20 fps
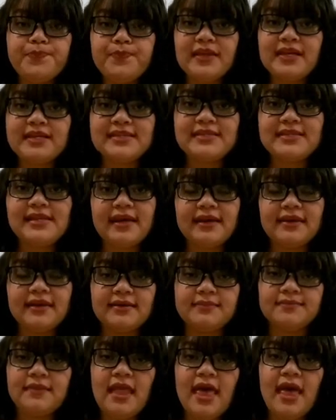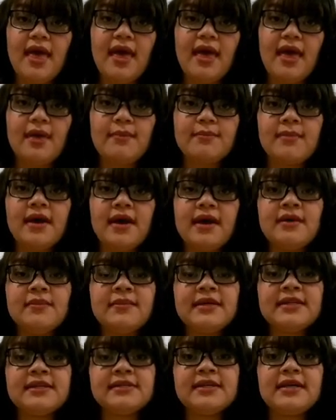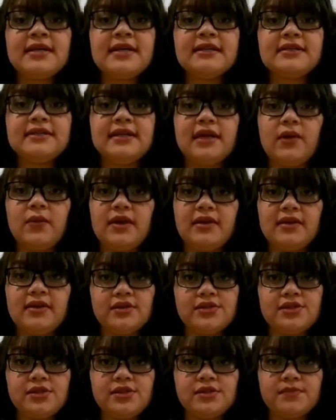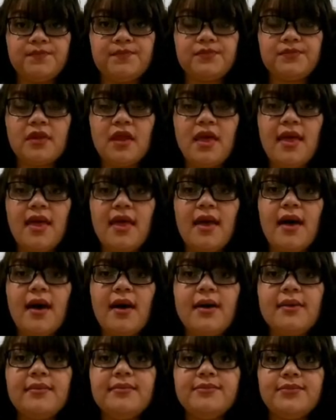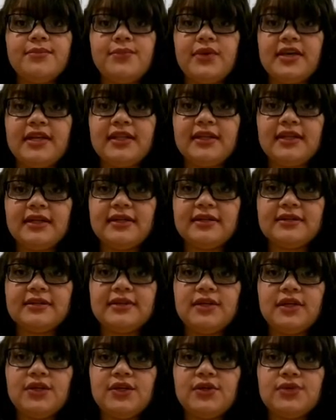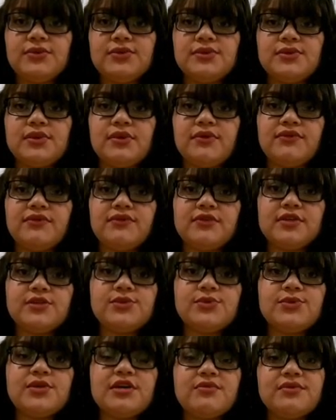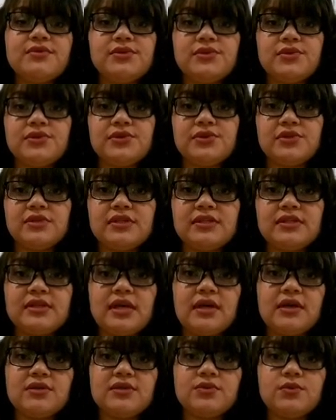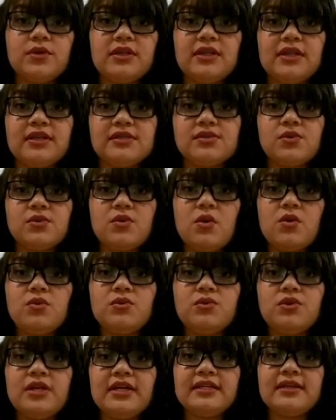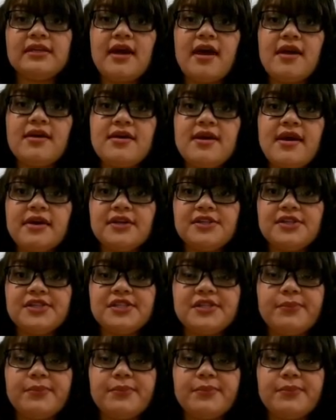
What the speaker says: Second, environmental degradation. Unbridled use of natural resources as well as growth in energy